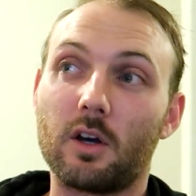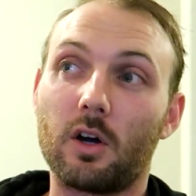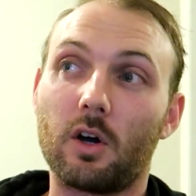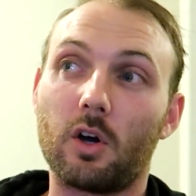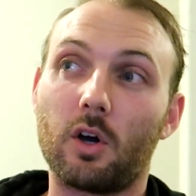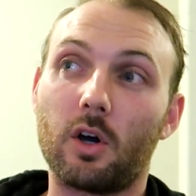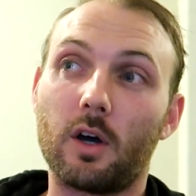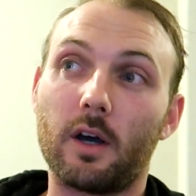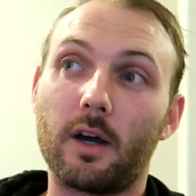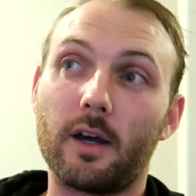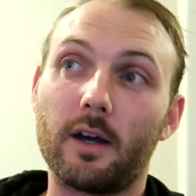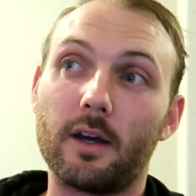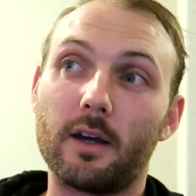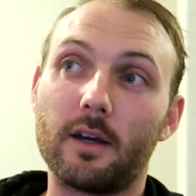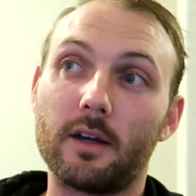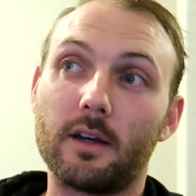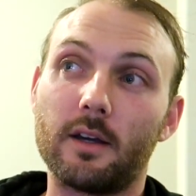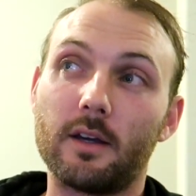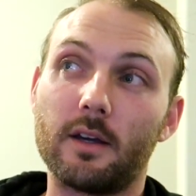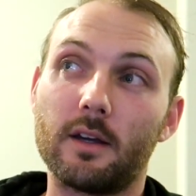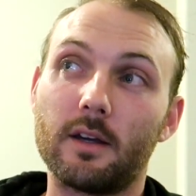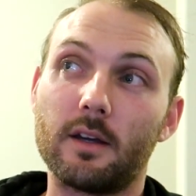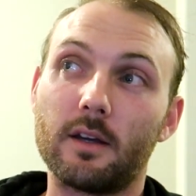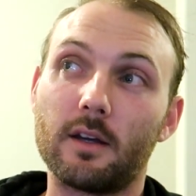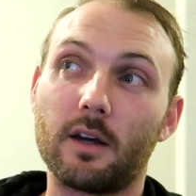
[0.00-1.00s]
I
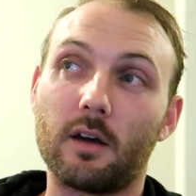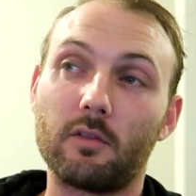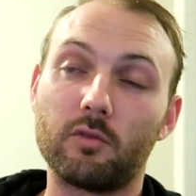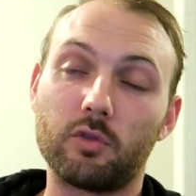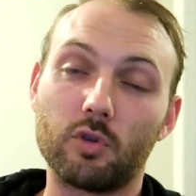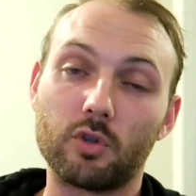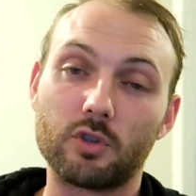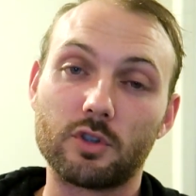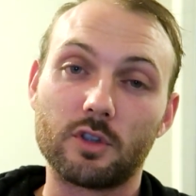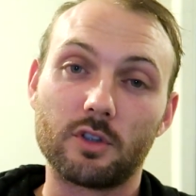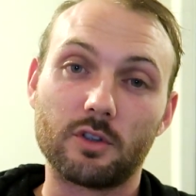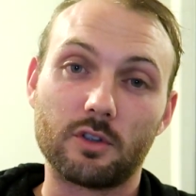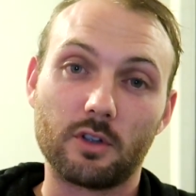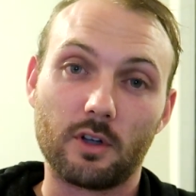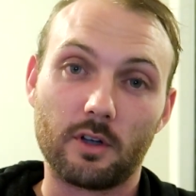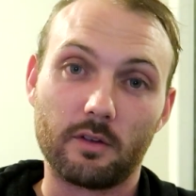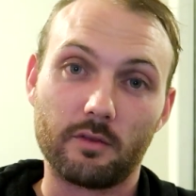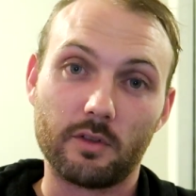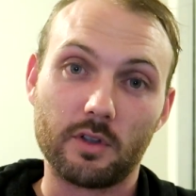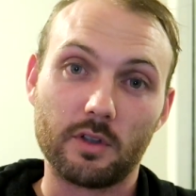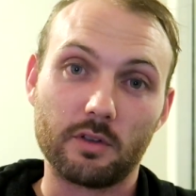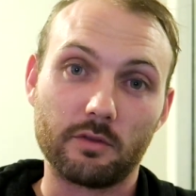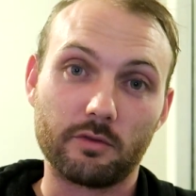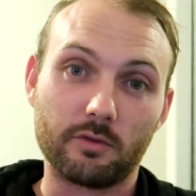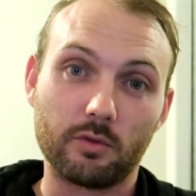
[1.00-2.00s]
unfortunately don't have
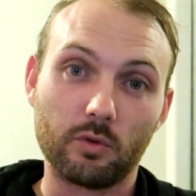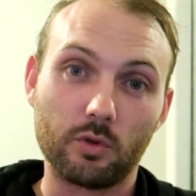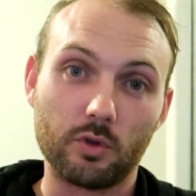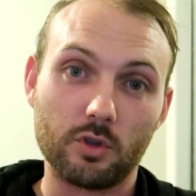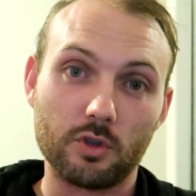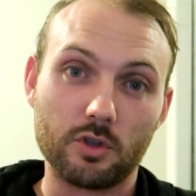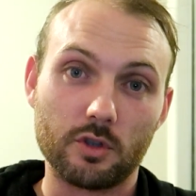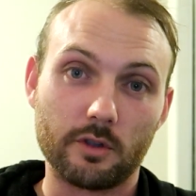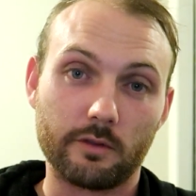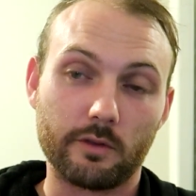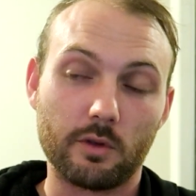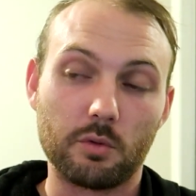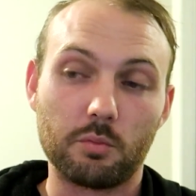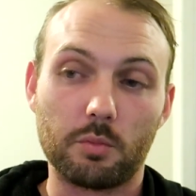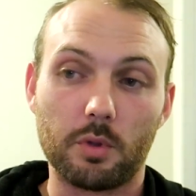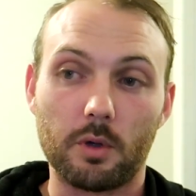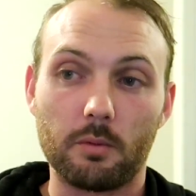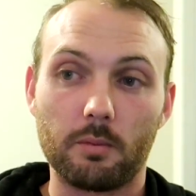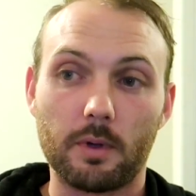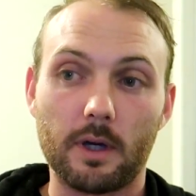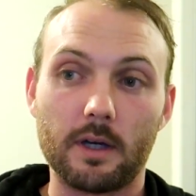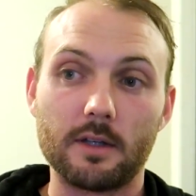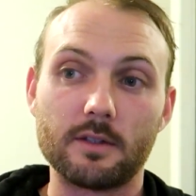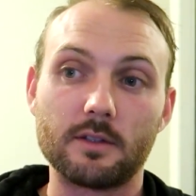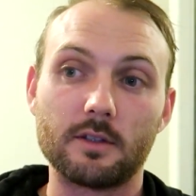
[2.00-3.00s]
any footage of it,
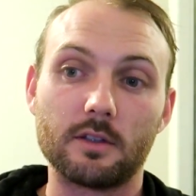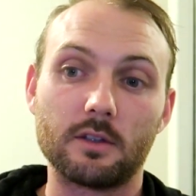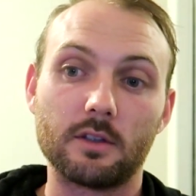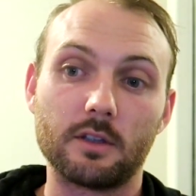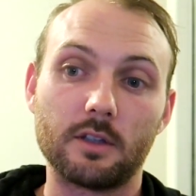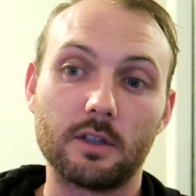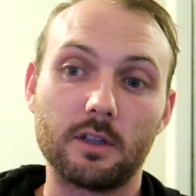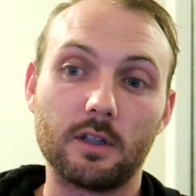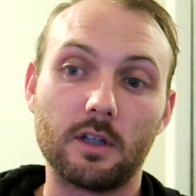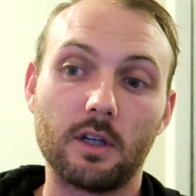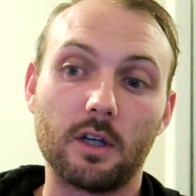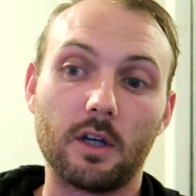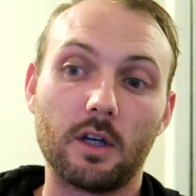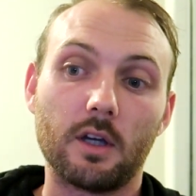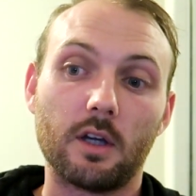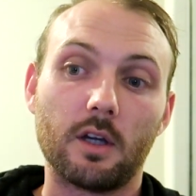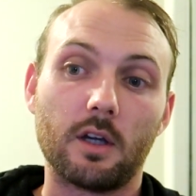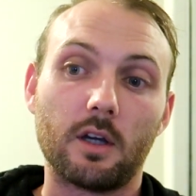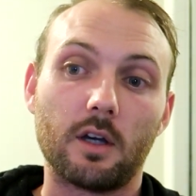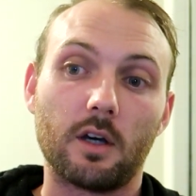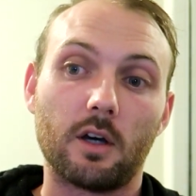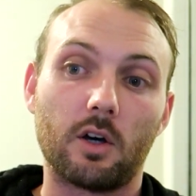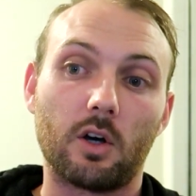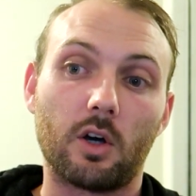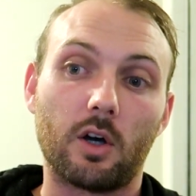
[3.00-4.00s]
but basically
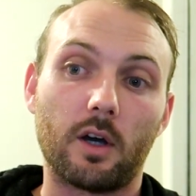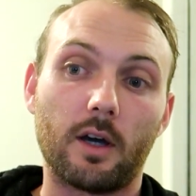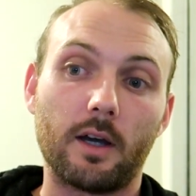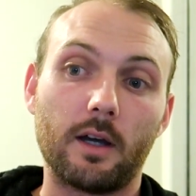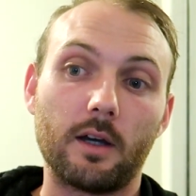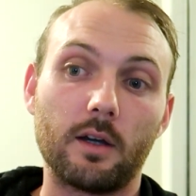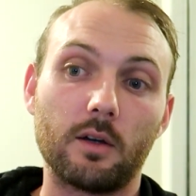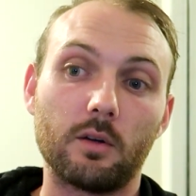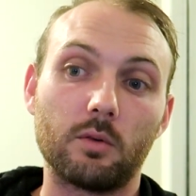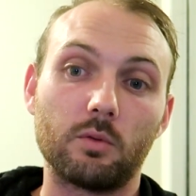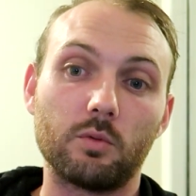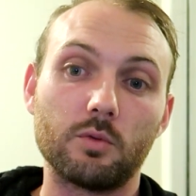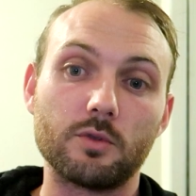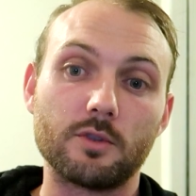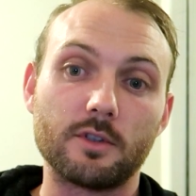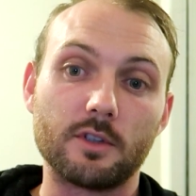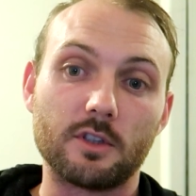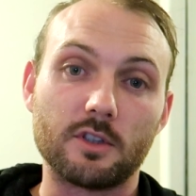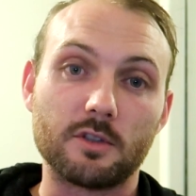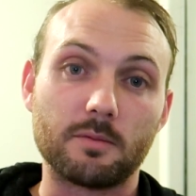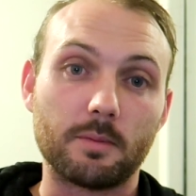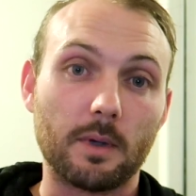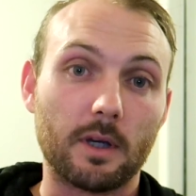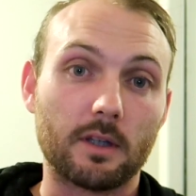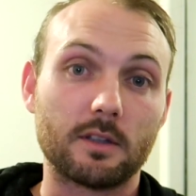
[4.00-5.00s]
I was
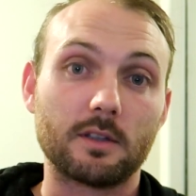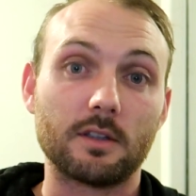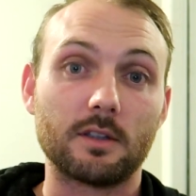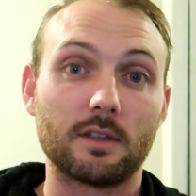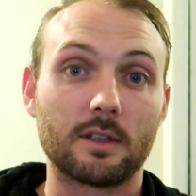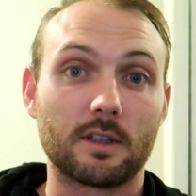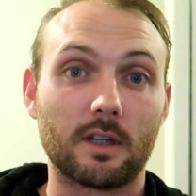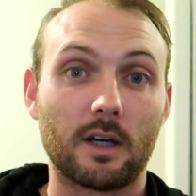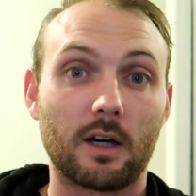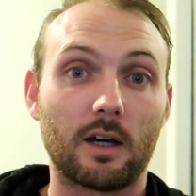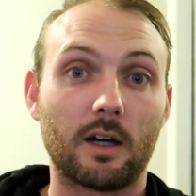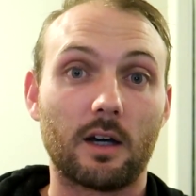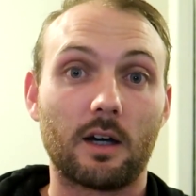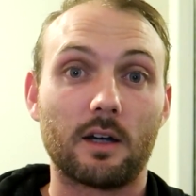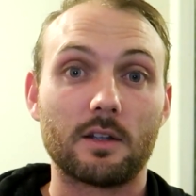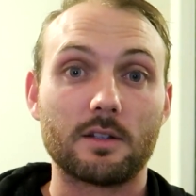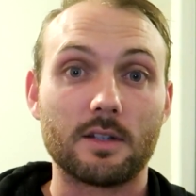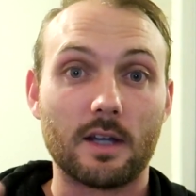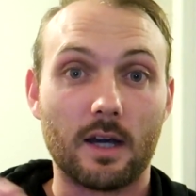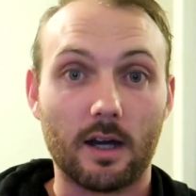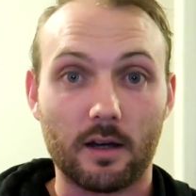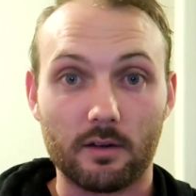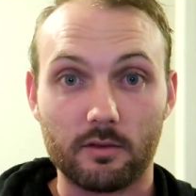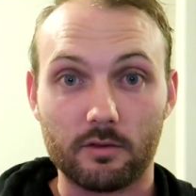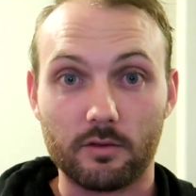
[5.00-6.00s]
expecting the car to
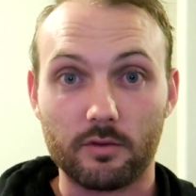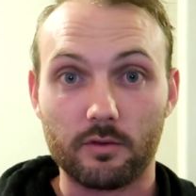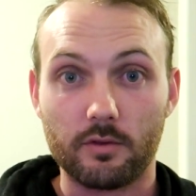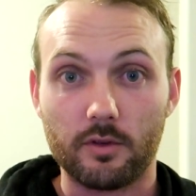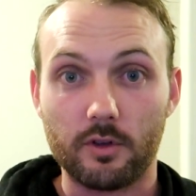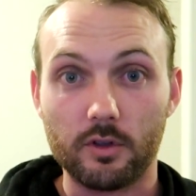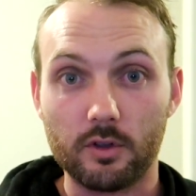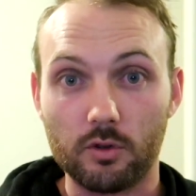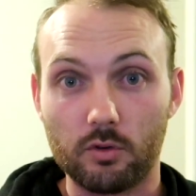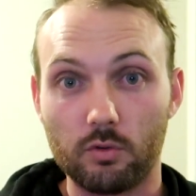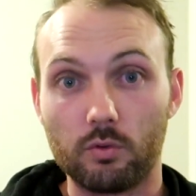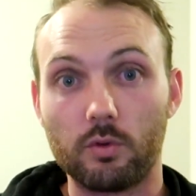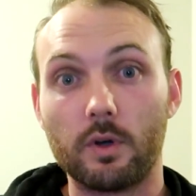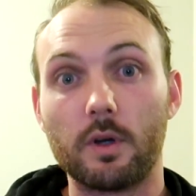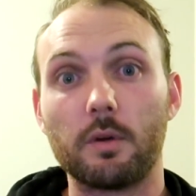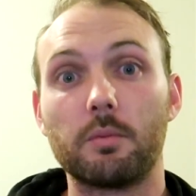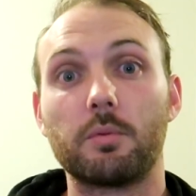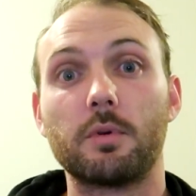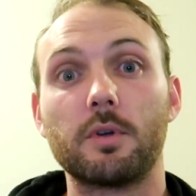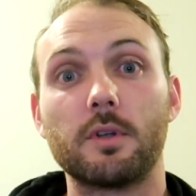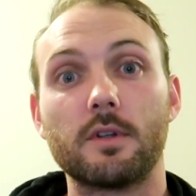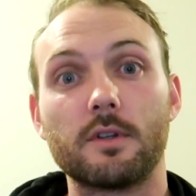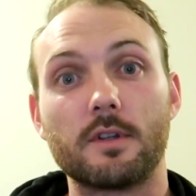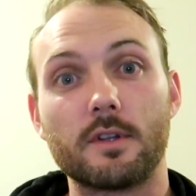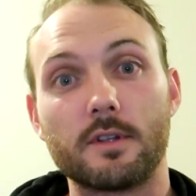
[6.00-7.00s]
have the grip
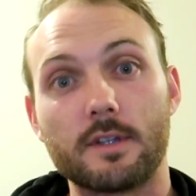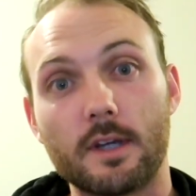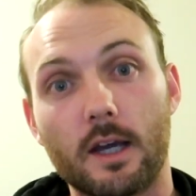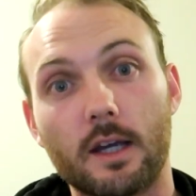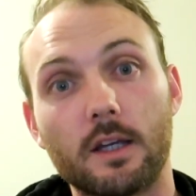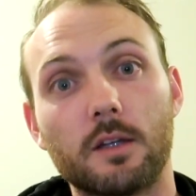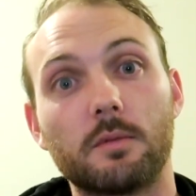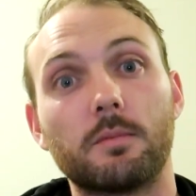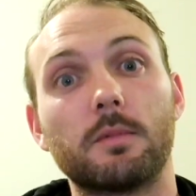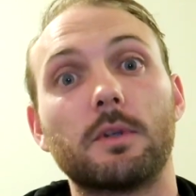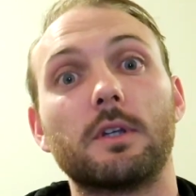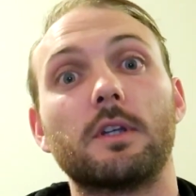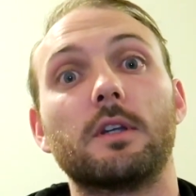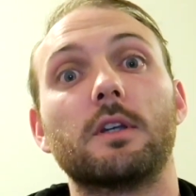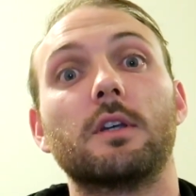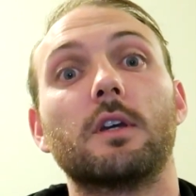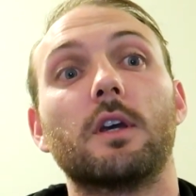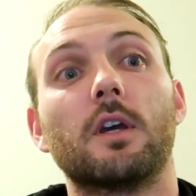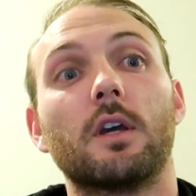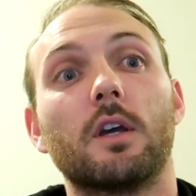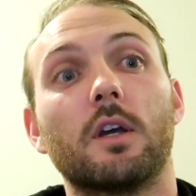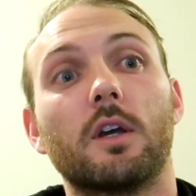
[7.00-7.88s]
to take me